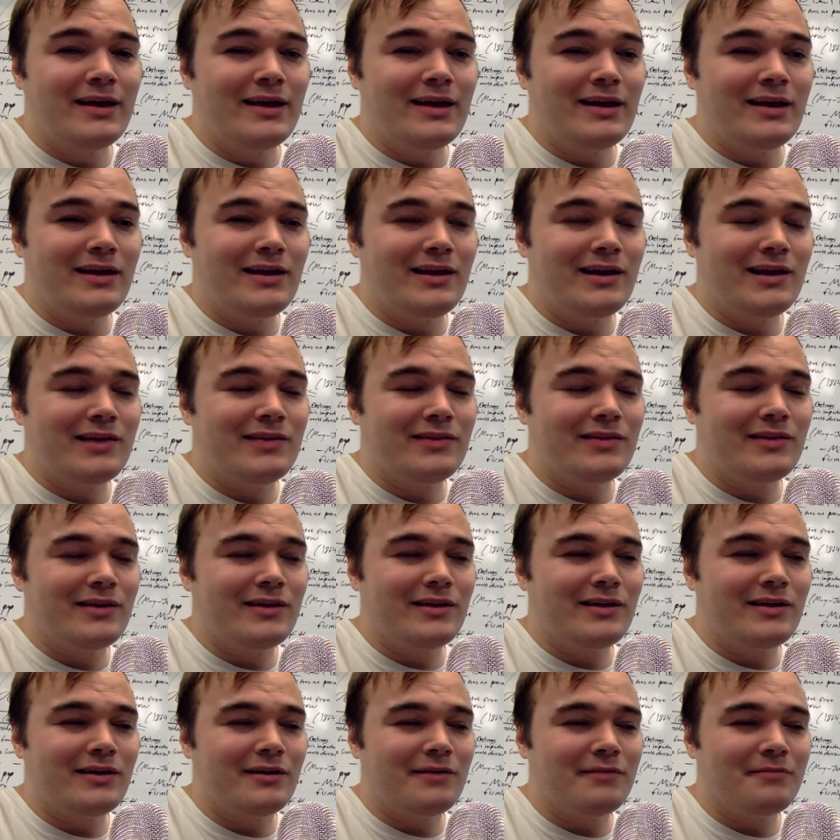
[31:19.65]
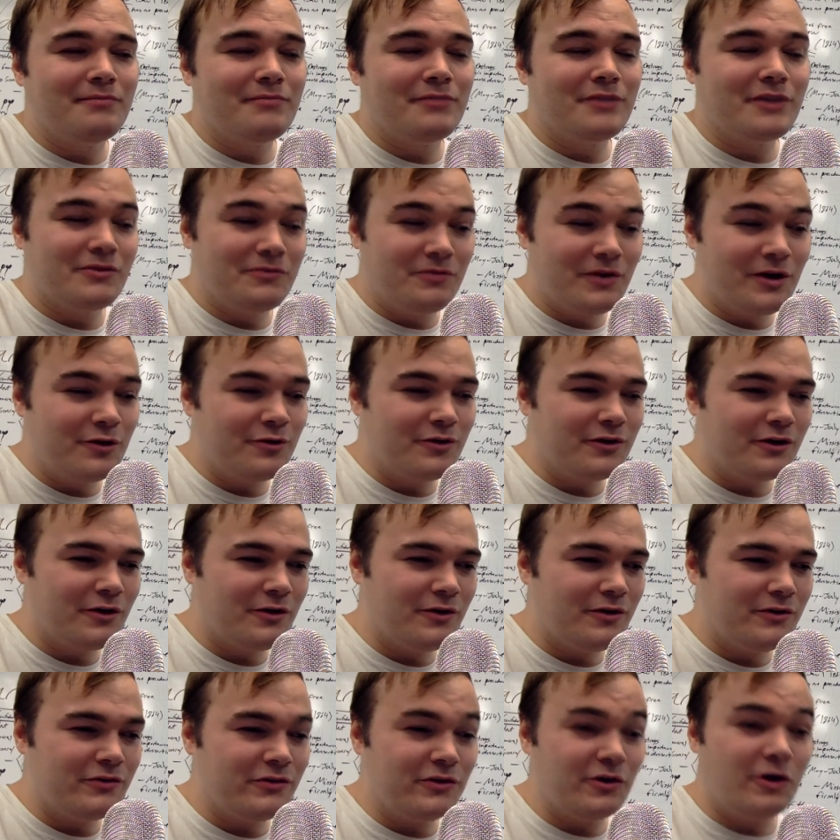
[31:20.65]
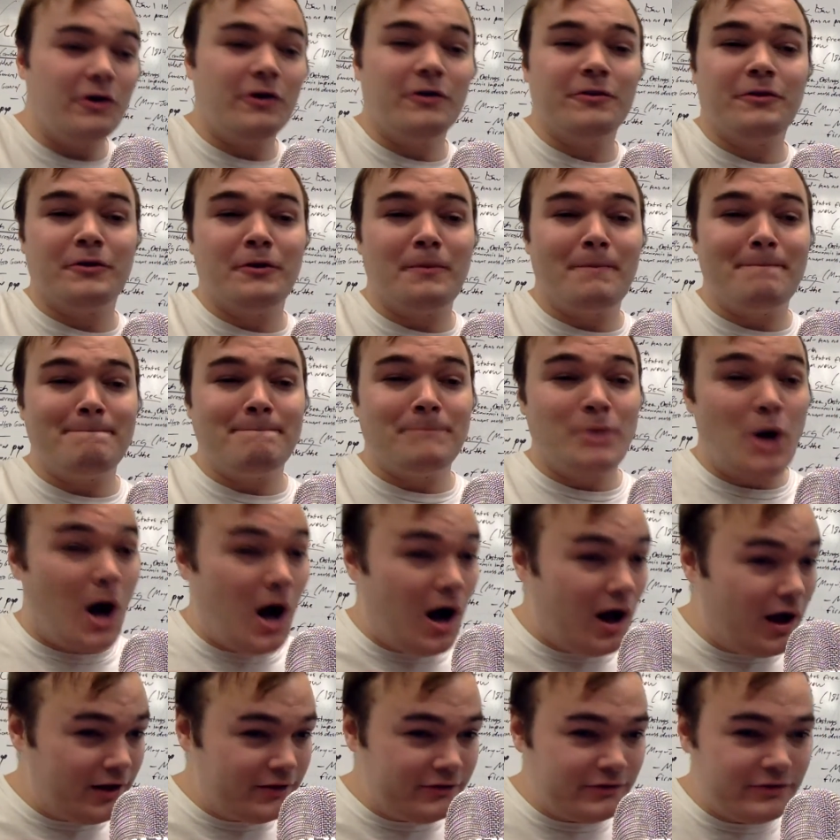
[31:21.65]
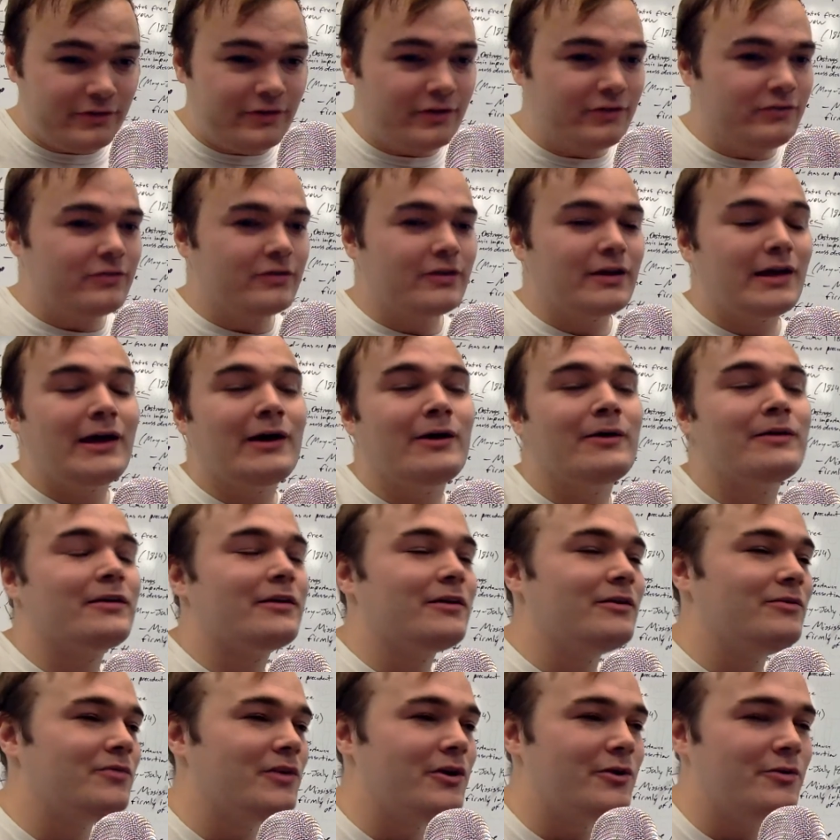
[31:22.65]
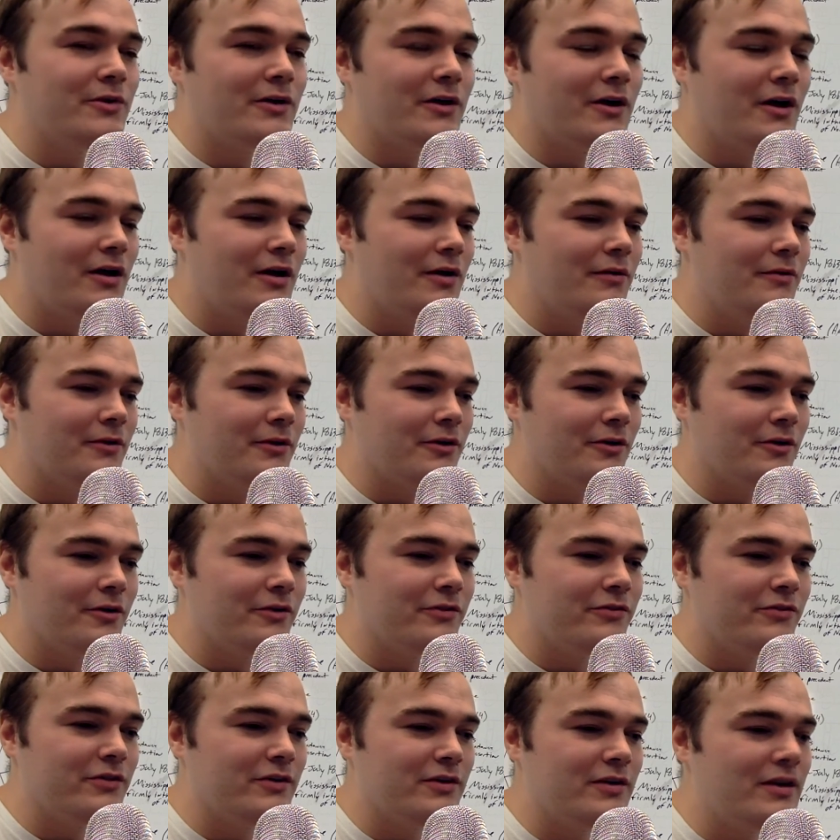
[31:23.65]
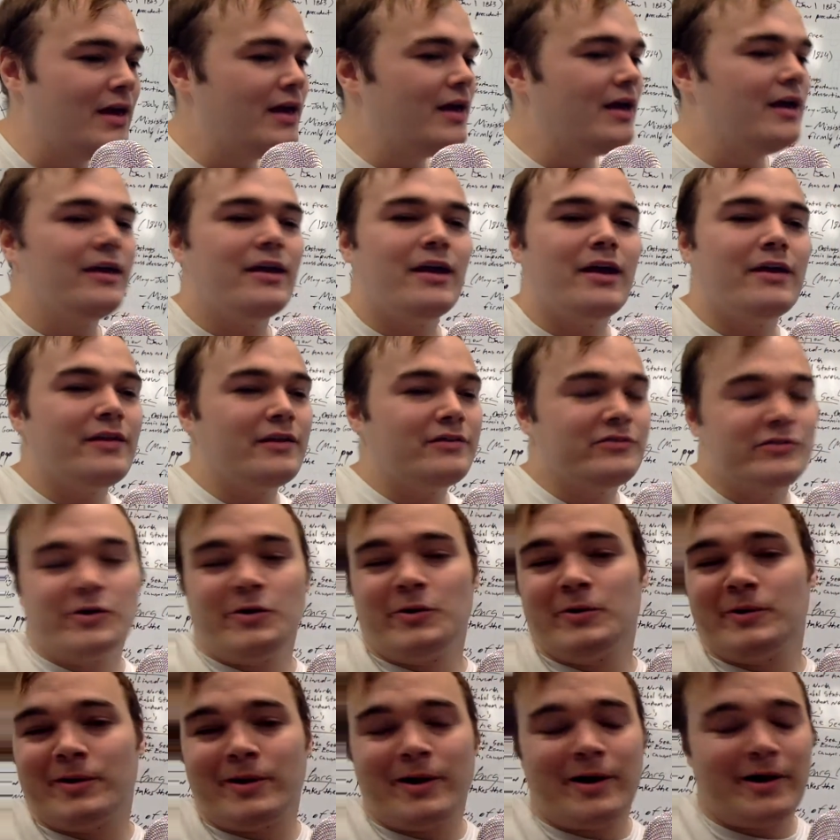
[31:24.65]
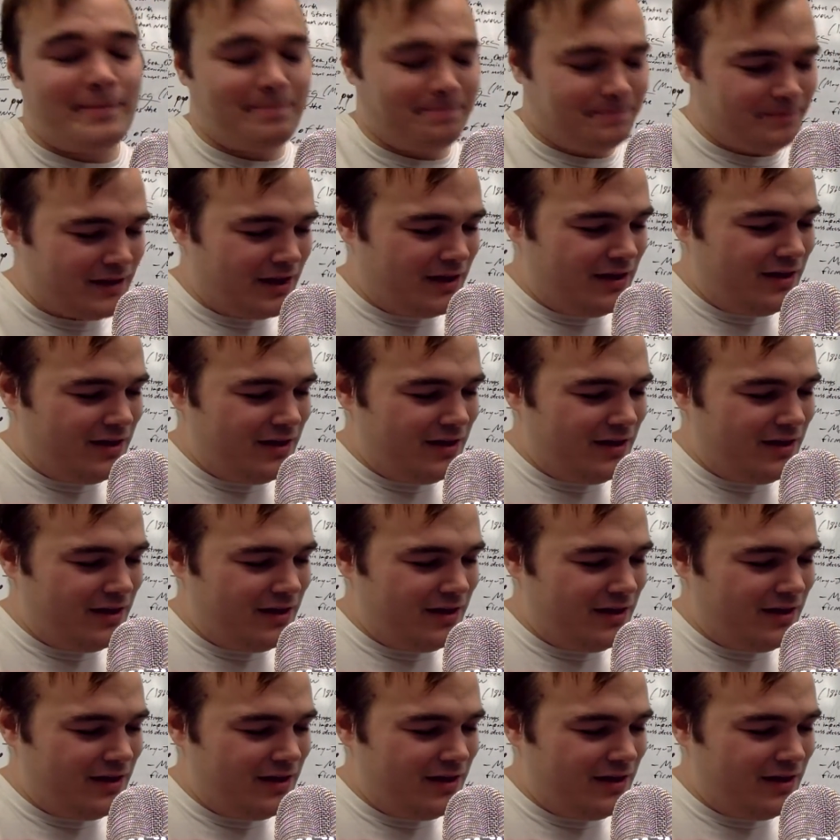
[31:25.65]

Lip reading: in the Confederate currency, all the bonds that they took out in Confederate currency, yeah, that's all gone.